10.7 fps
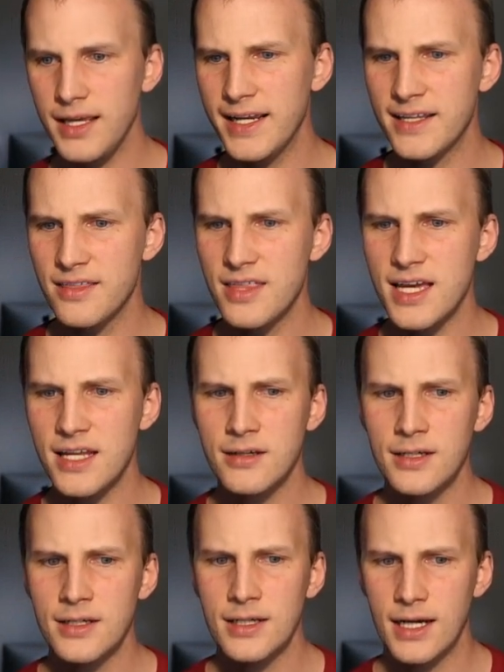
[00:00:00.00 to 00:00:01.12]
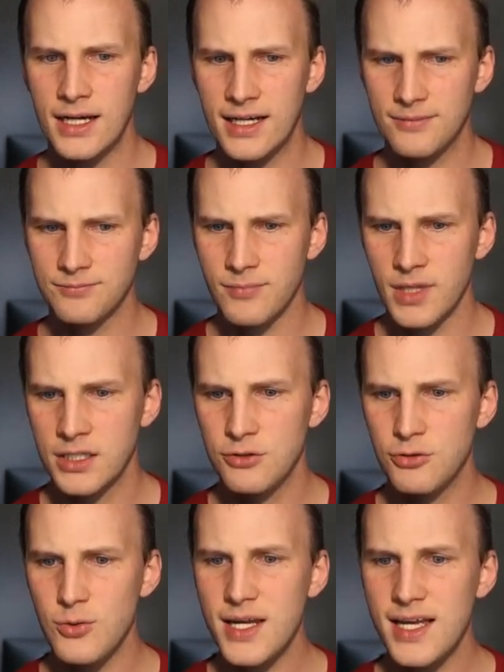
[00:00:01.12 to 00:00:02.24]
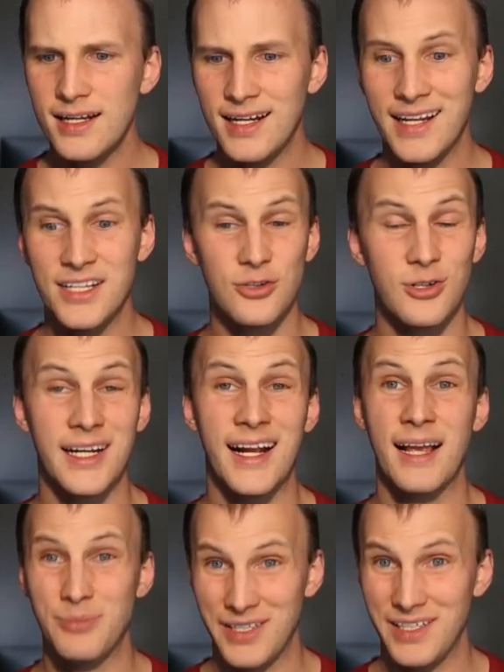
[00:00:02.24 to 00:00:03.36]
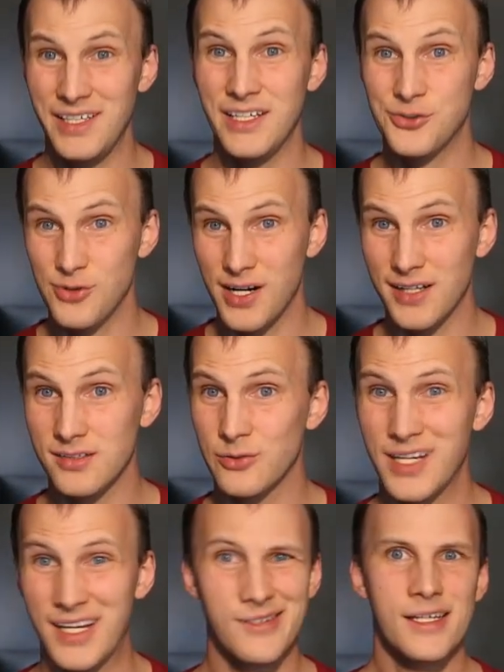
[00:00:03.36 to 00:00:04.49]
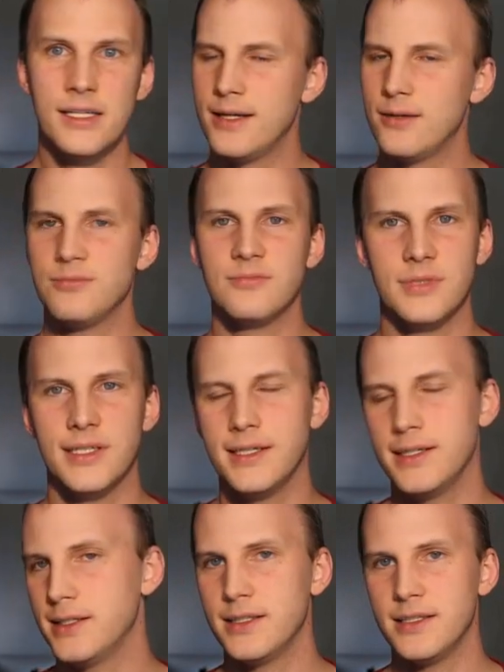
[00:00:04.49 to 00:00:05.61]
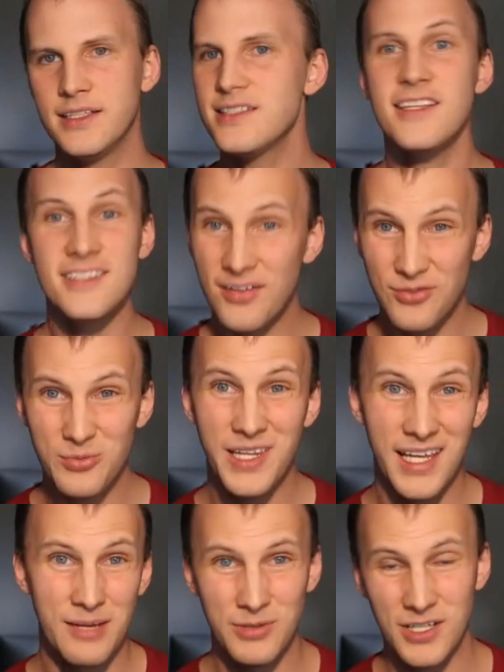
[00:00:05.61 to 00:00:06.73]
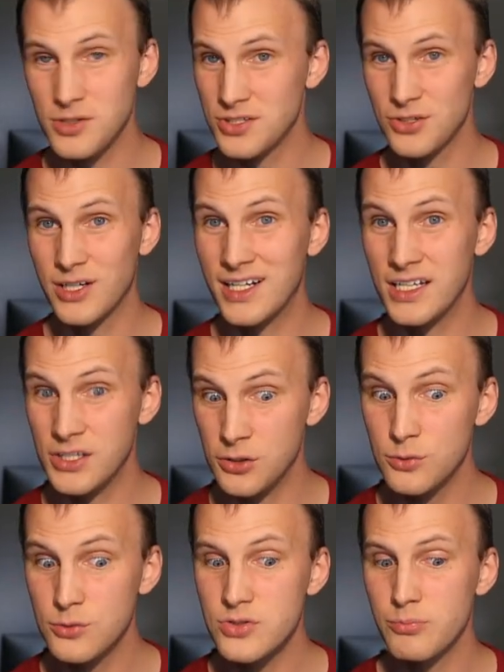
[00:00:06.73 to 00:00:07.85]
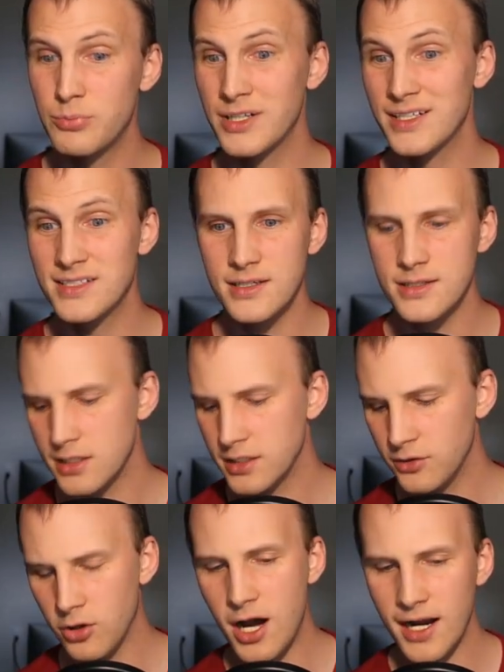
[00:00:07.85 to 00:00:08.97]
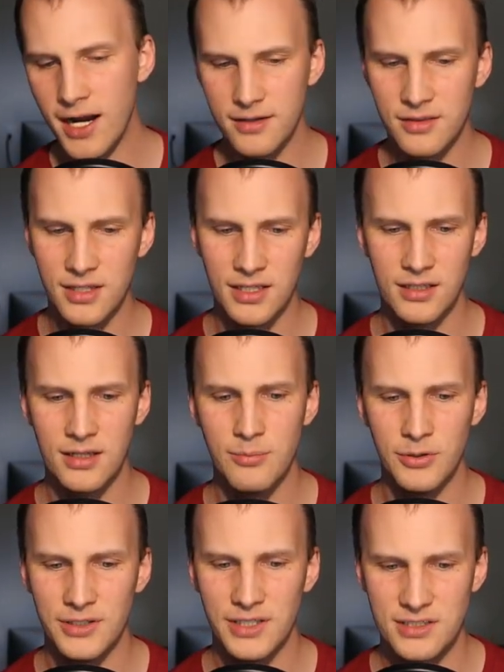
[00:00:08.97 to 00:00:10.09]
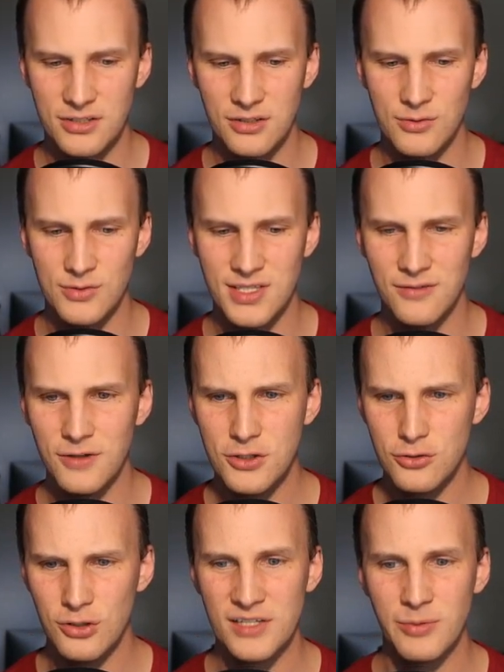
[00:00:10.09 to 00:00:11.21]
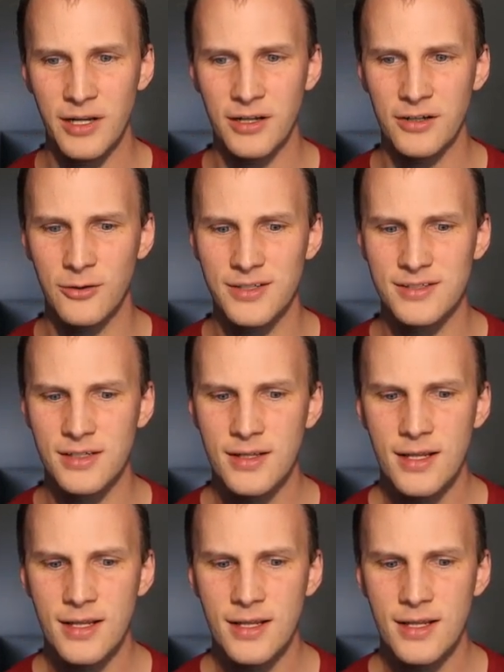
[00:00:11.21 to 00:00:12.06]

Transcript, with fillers: and then um, you go ahead and enter an IP address. Okay, now this doesn't have to be the IP address you're going to use, but it does unlock the ability to use the visualize button. Notice